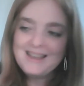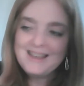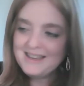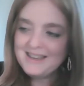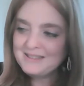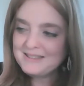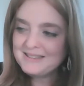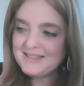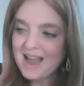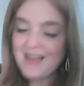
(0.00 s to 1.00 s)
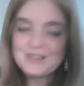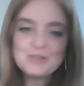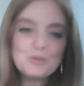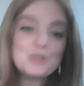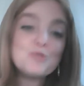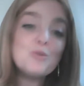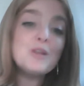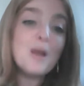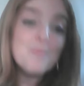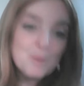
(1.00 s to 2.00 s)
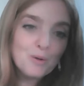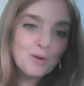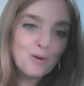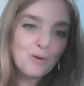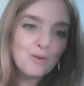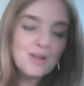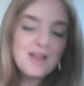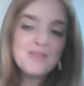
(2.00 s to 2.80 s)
his test was truly a miracle